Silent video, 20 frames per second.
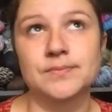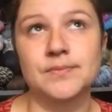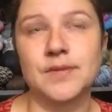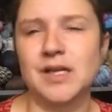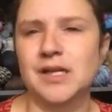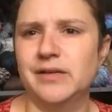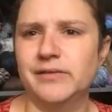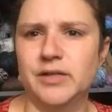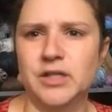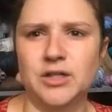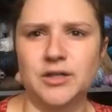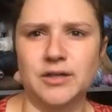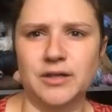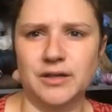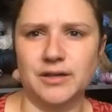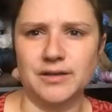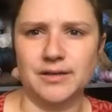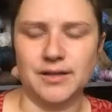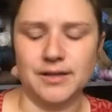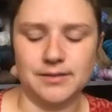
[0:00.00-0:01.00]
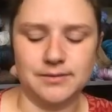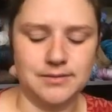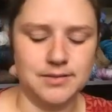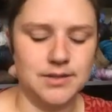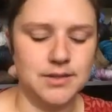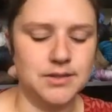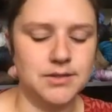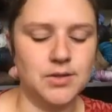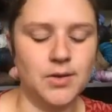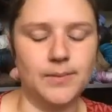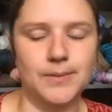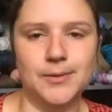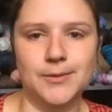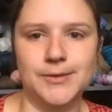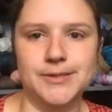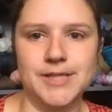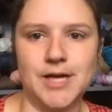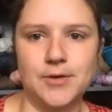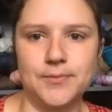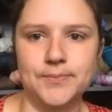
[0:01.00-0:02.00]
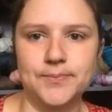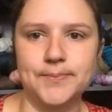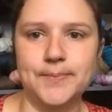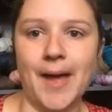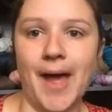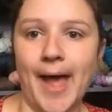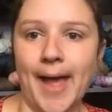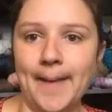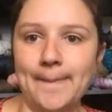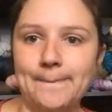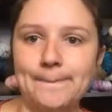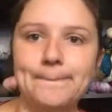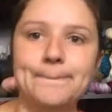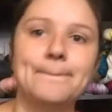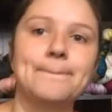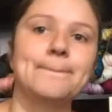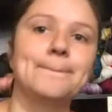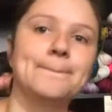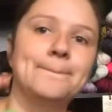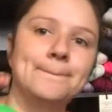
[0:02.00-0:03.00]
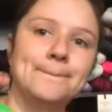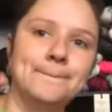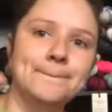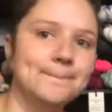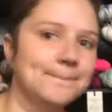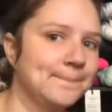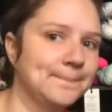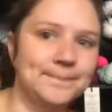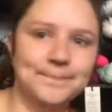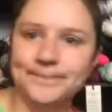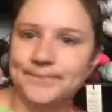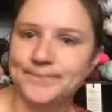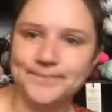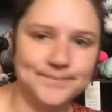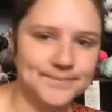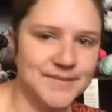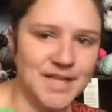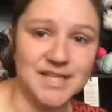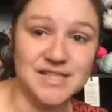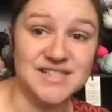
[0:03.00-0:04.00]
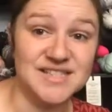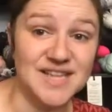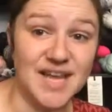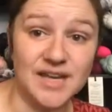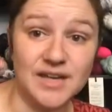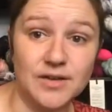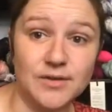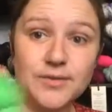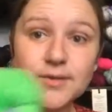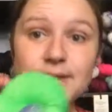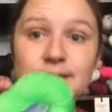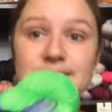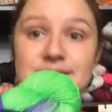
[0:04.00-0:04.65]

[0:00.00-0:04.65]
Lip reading: I haven't heard anything, so I'm gonna reach out. But that's a side note.